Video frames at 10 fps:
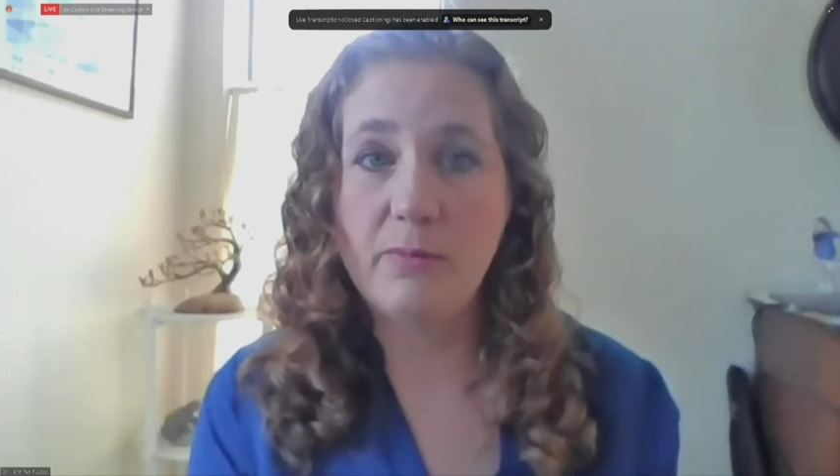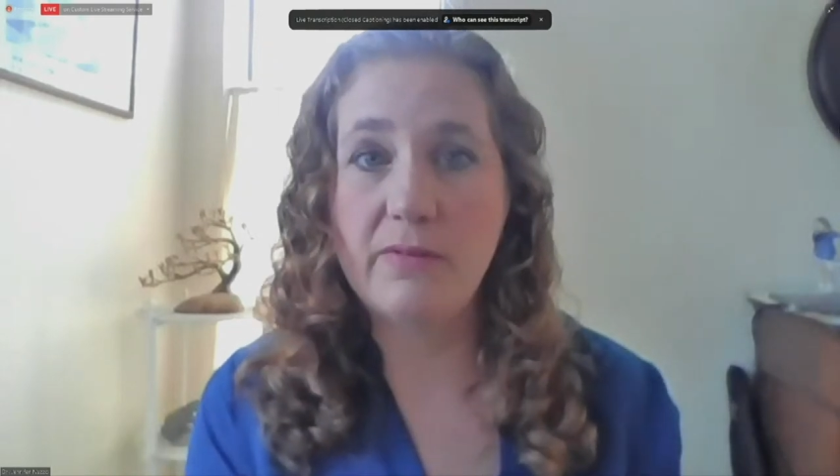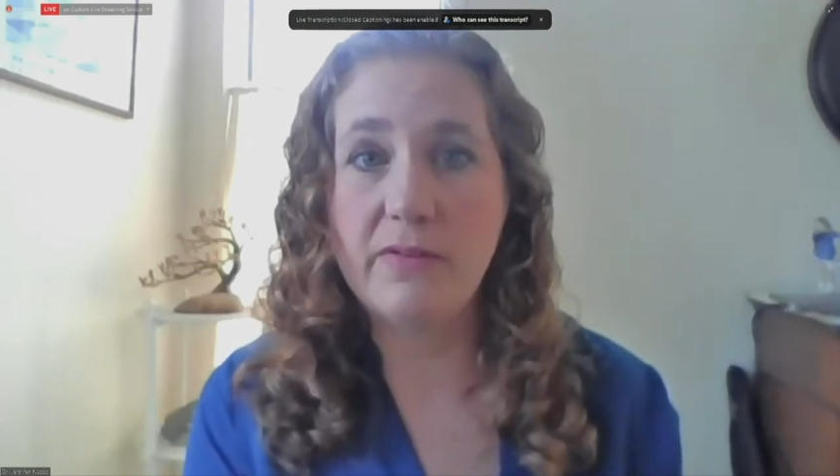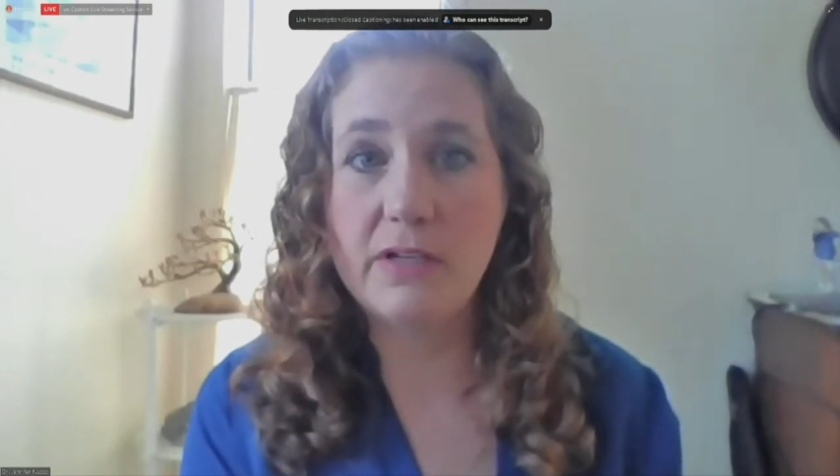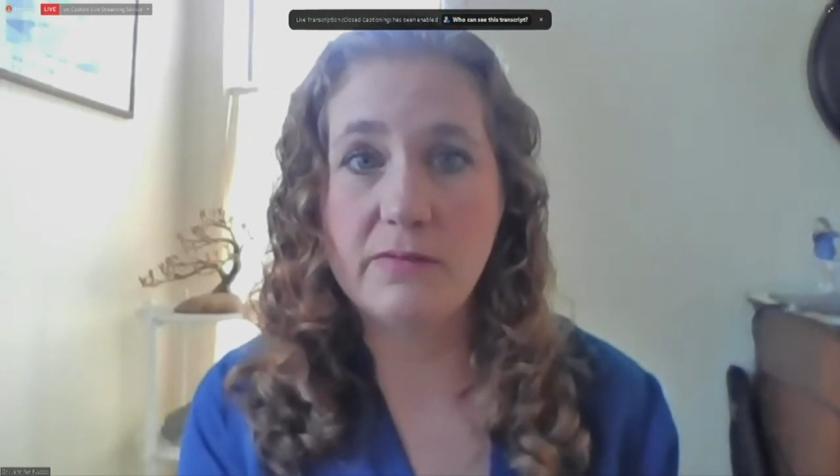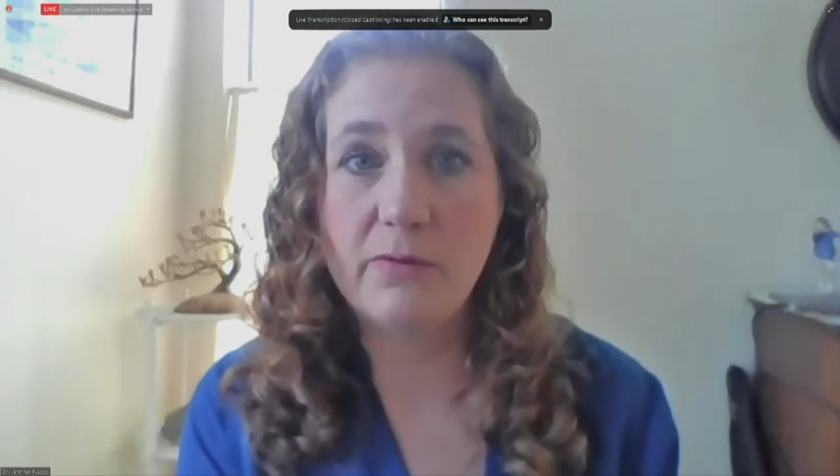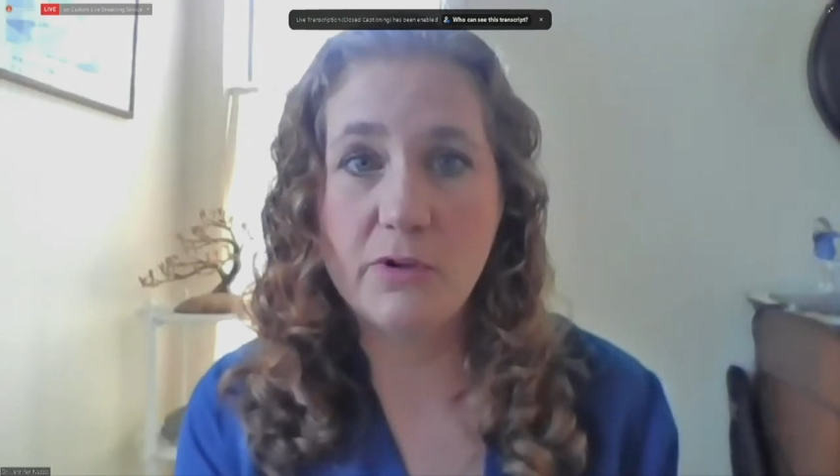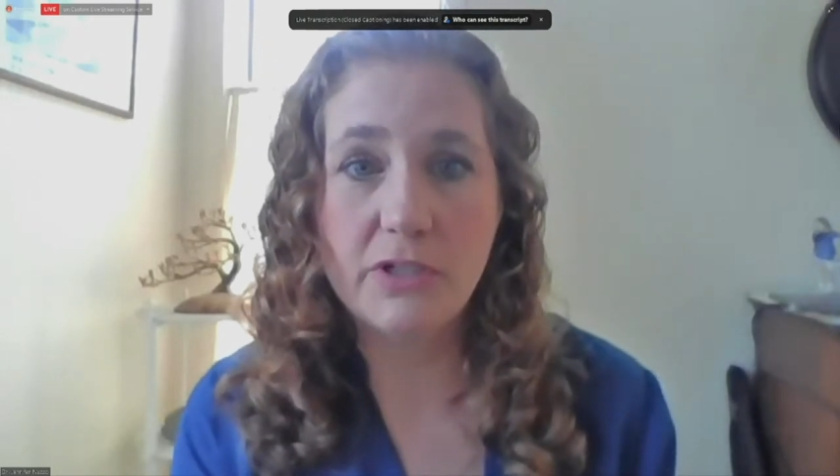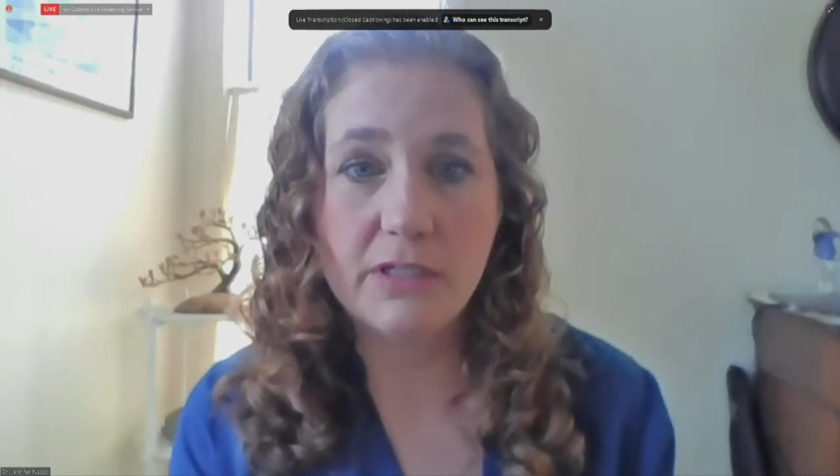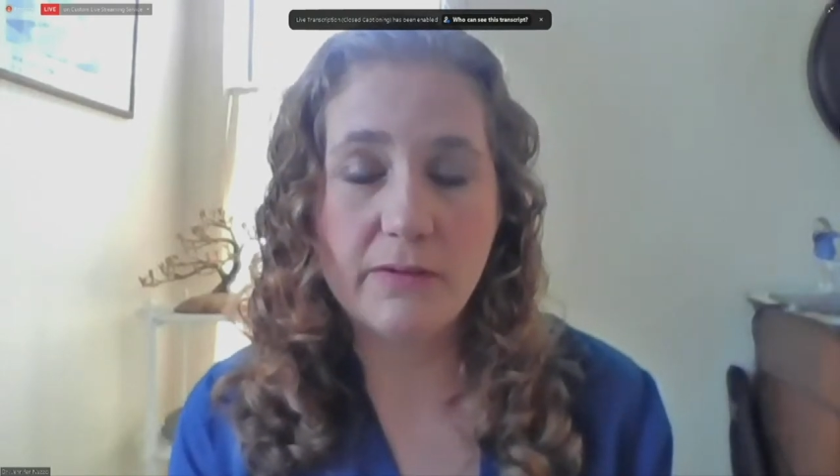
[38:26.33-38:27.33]
previous
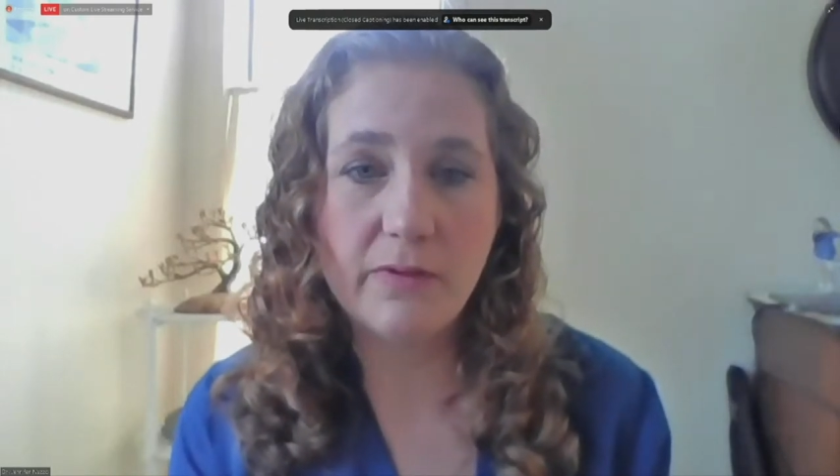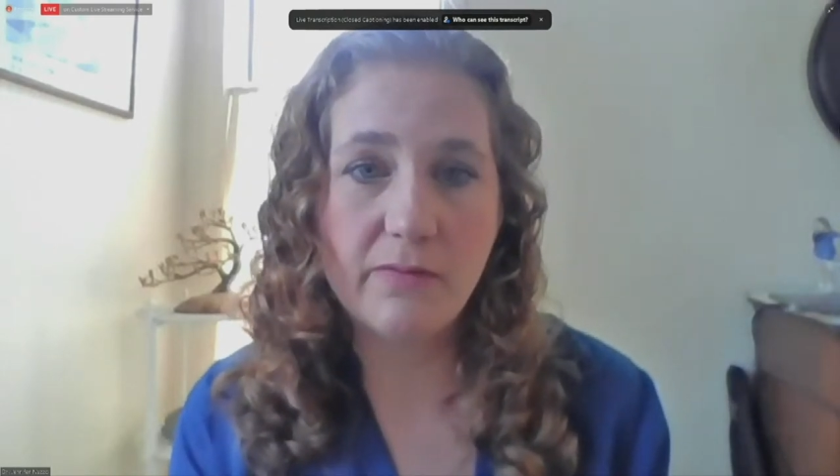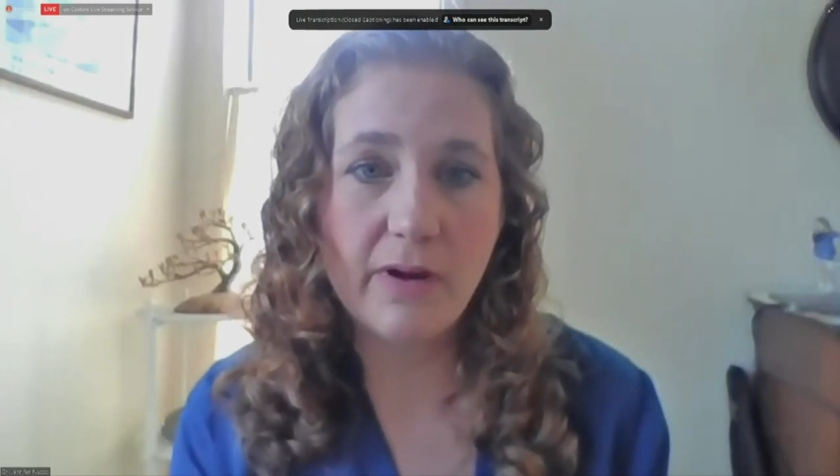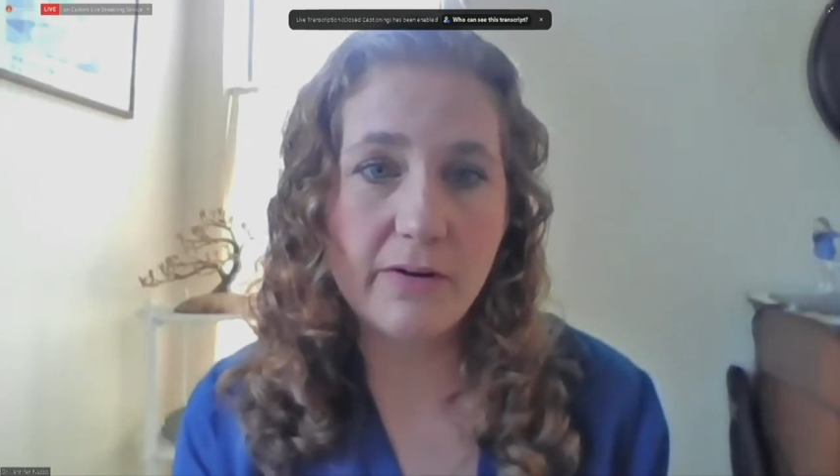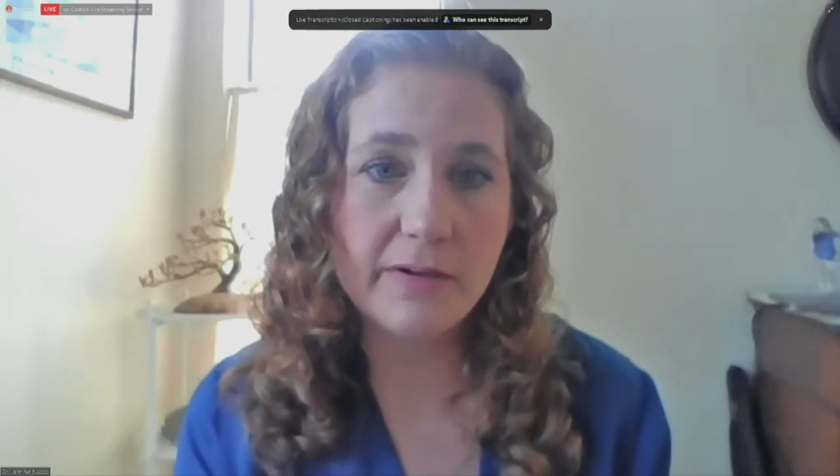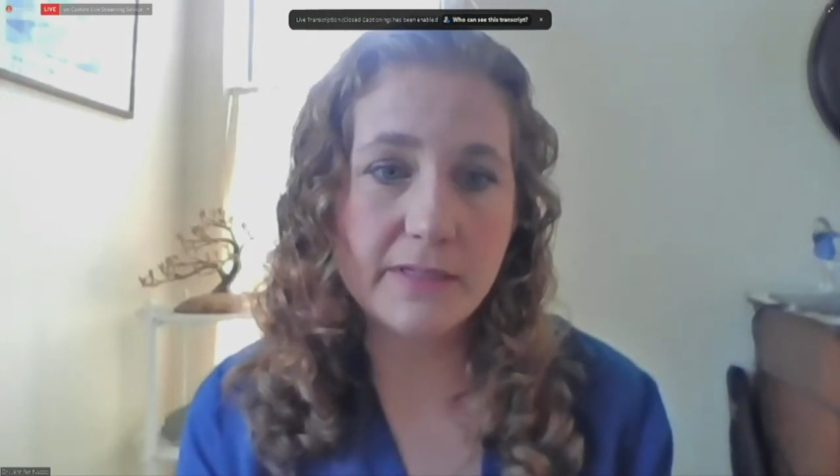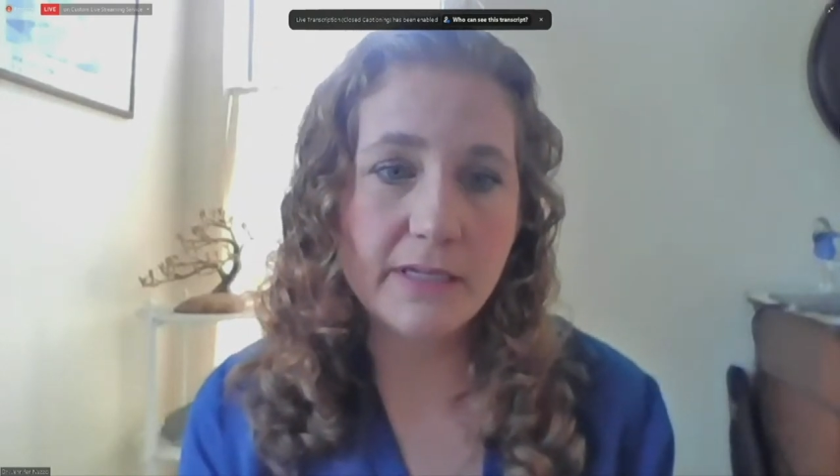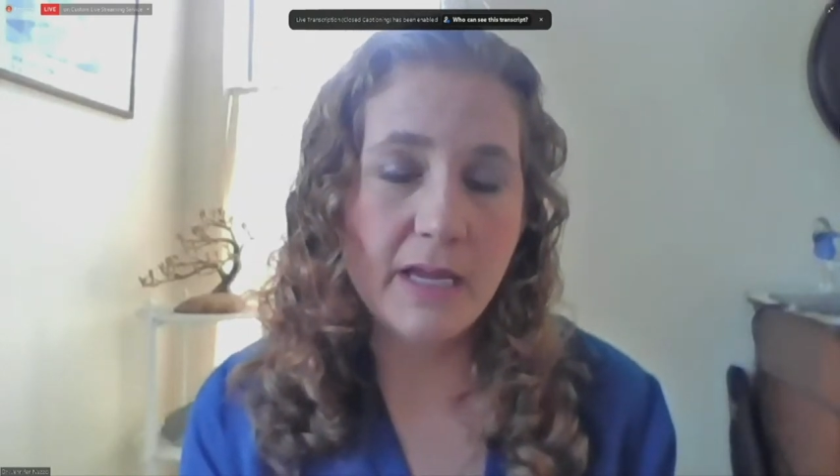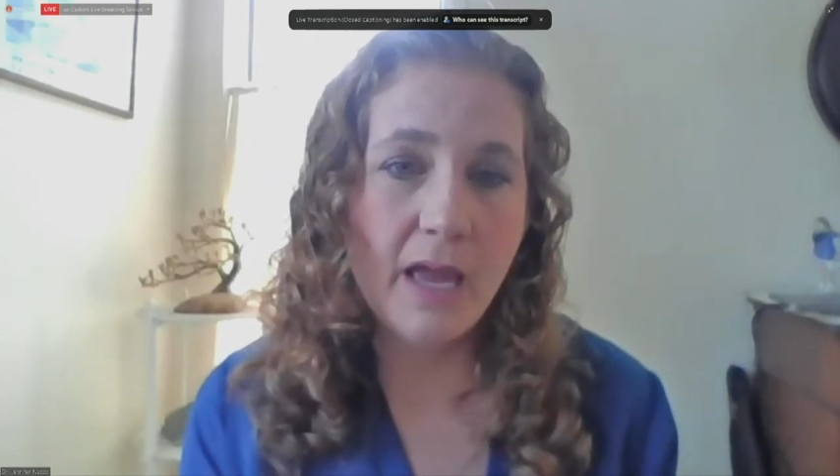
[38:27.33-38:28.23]
versions of the virus.